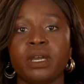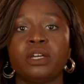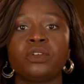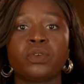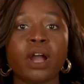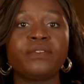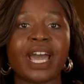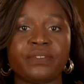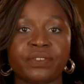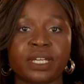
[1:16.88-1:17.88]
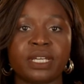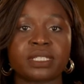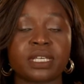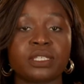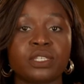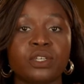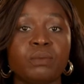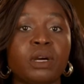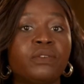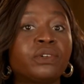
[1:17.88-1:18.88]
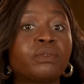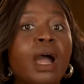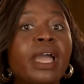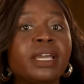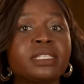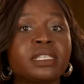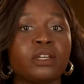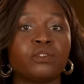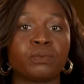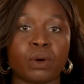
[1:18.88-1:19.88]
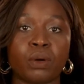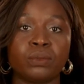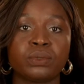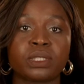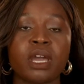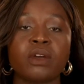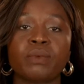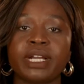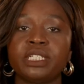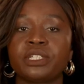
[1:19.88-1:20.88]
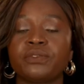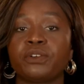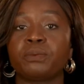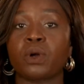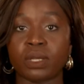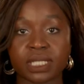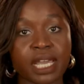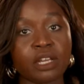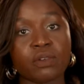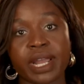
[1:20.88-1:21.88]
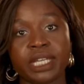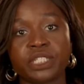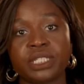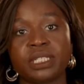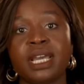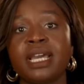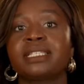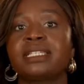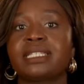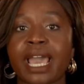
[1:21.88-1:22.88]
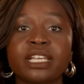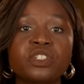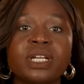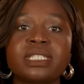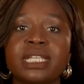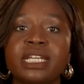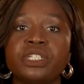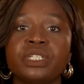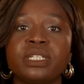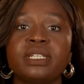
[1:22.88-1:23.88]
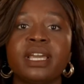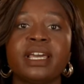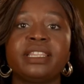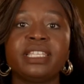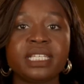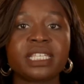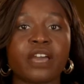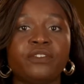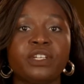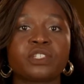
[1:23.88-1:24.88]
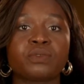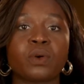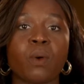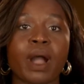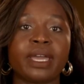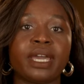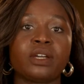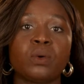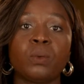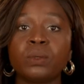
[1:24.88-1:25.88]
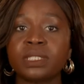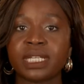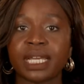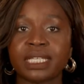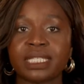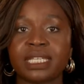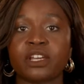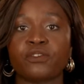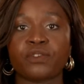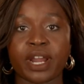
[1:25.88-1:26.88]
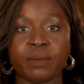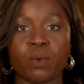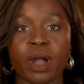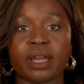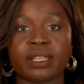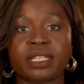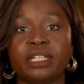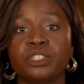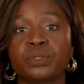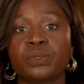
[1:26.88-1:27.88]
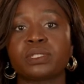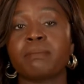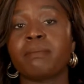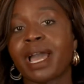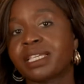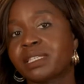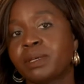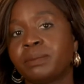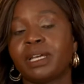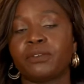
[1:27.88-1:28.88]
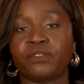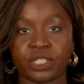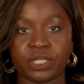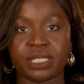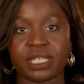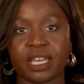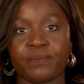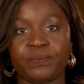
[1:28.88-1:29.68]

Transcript: Graph advocates assume a variety of roles ranging from content creation to text translation. These efforts require a coordinated framework that ensures maximum efficiency.